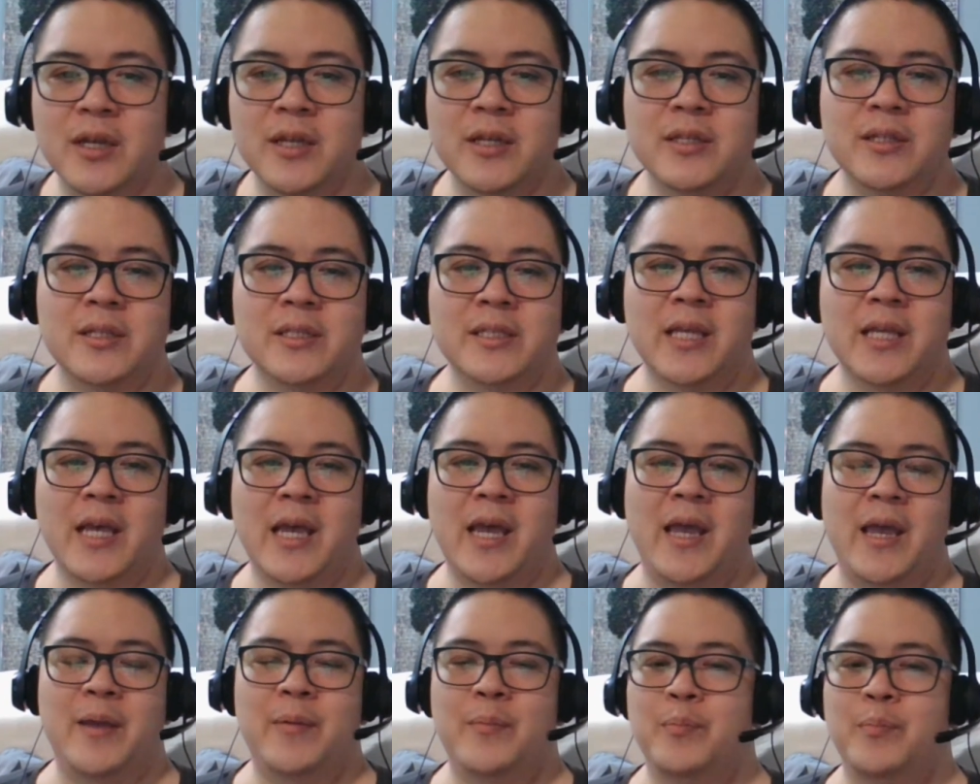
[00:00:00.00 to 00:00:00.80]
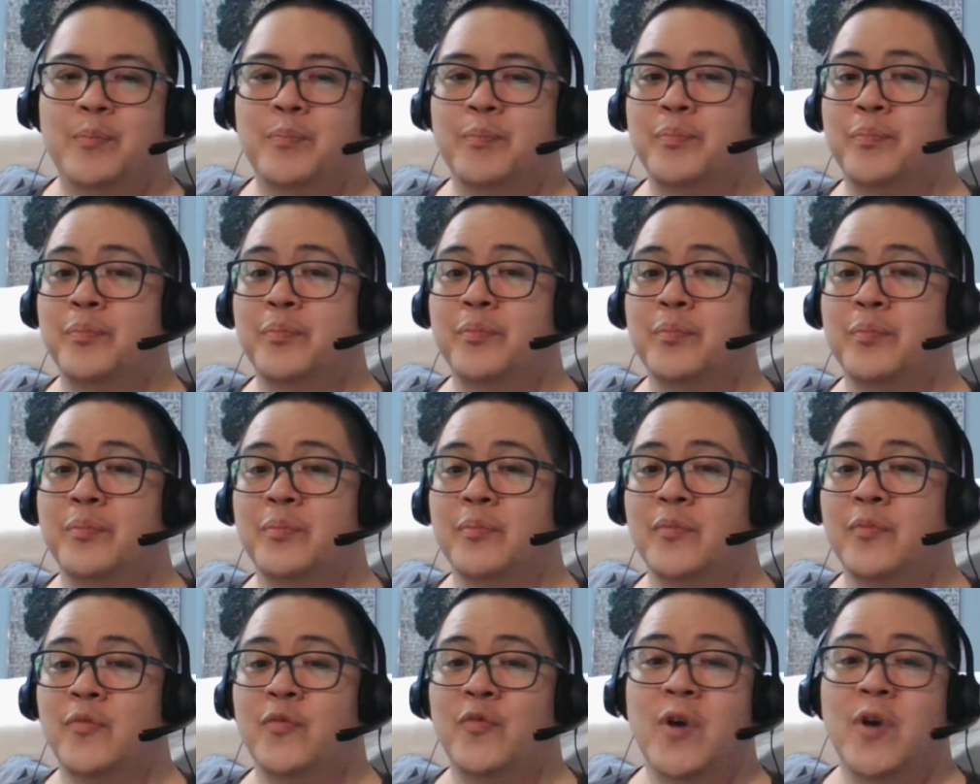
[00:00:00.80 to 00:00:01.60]
to say,
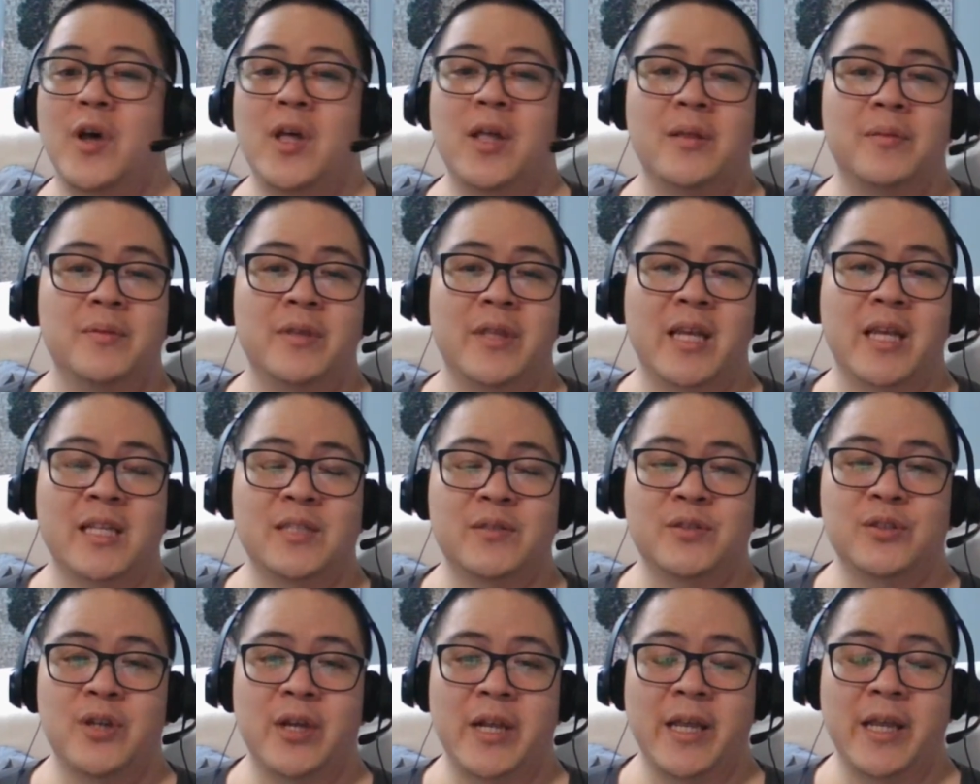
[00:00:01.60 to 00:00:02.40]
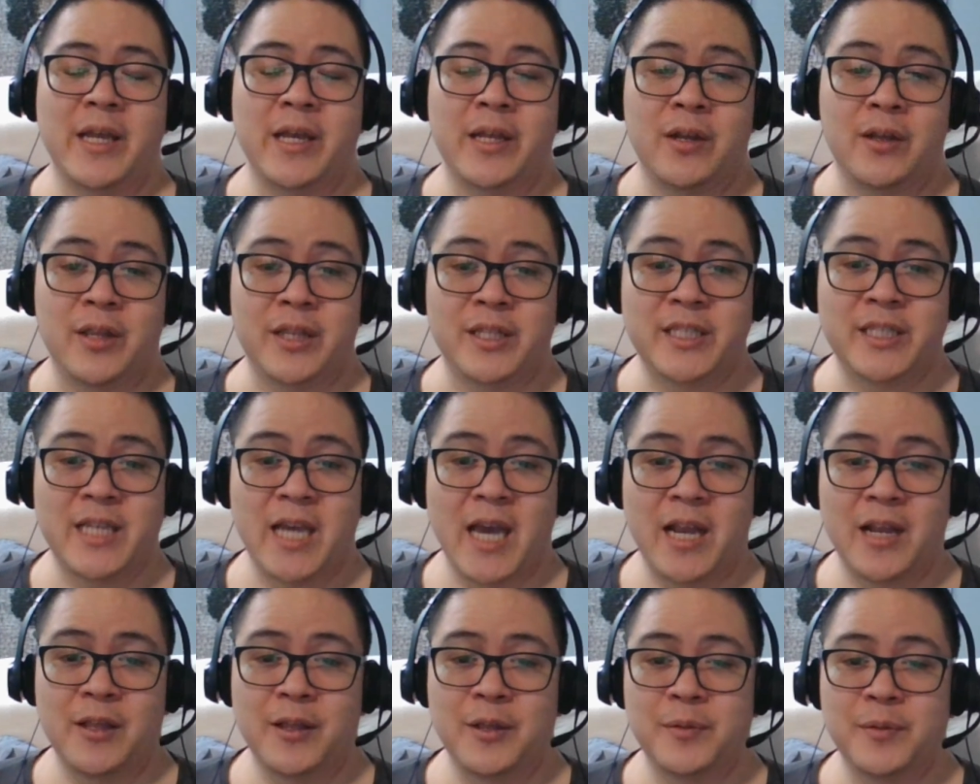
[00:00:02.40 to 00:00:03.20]
well, thanks for joining in on the
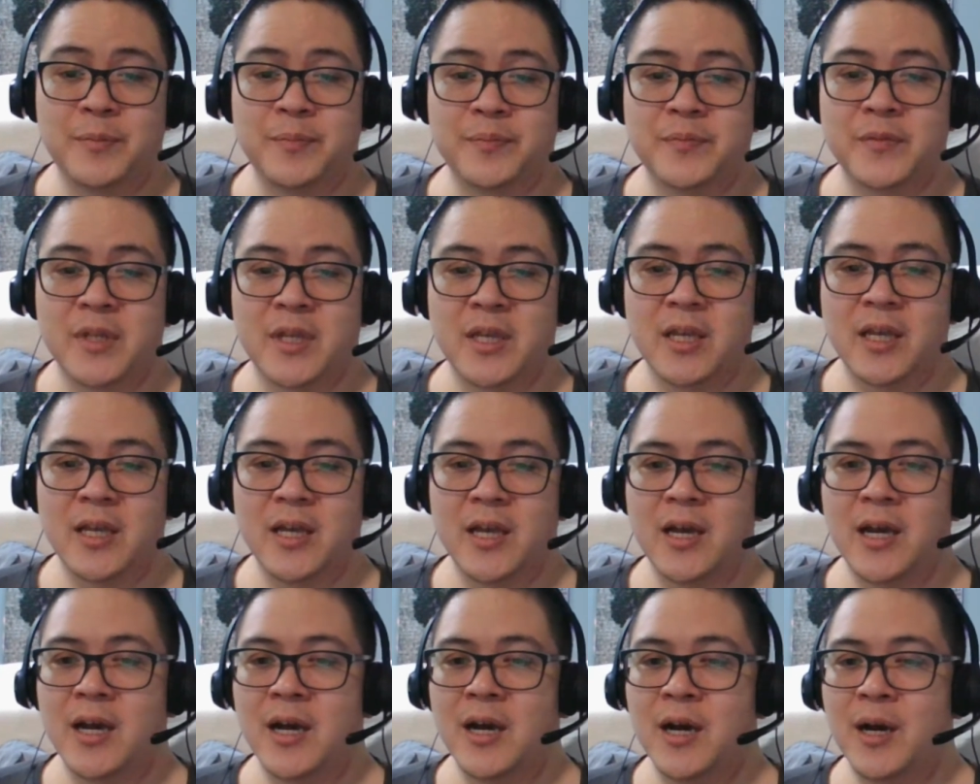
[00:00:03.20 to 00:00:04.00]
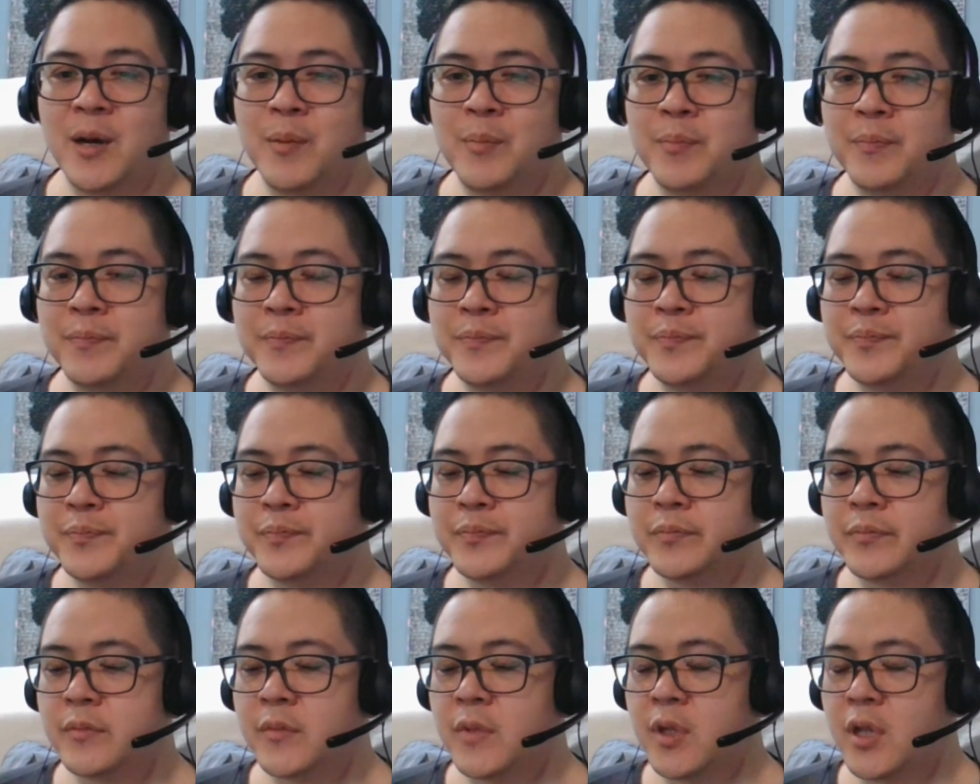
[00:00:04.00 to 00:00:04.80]
channel.
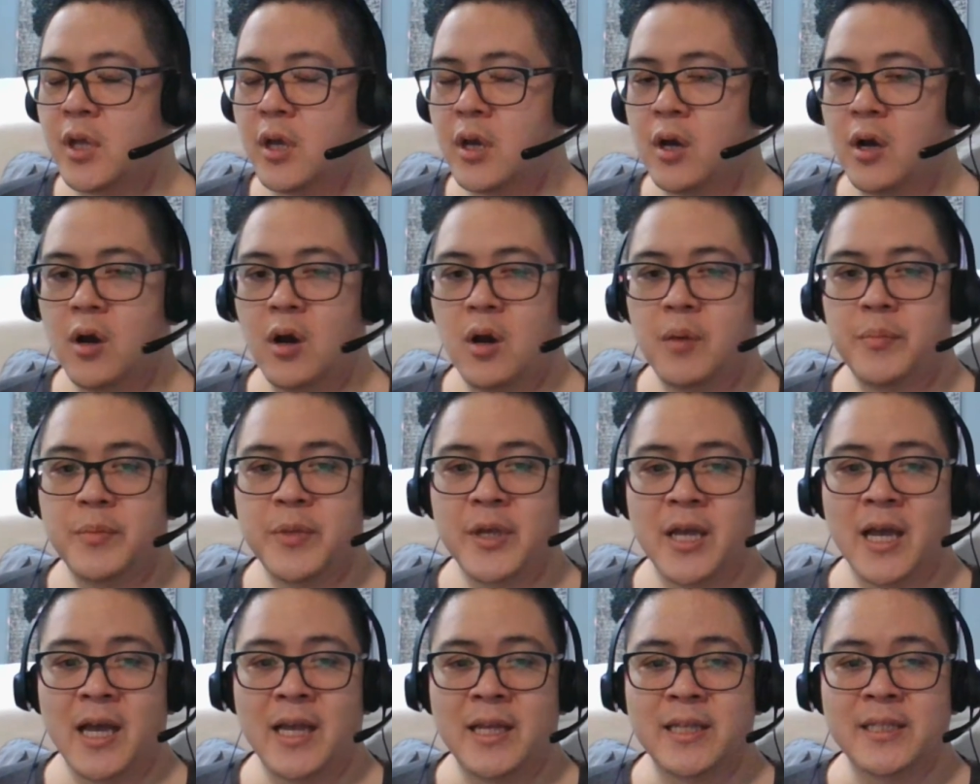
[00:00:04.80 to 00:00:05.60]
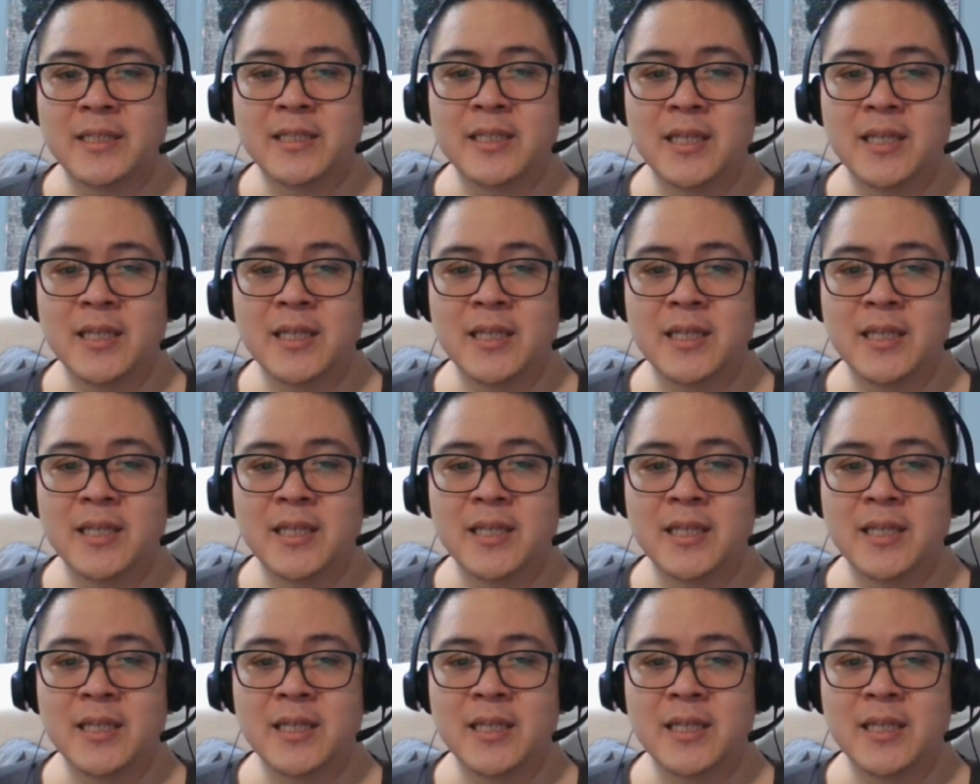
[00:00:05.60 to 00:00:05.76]
Hope you guys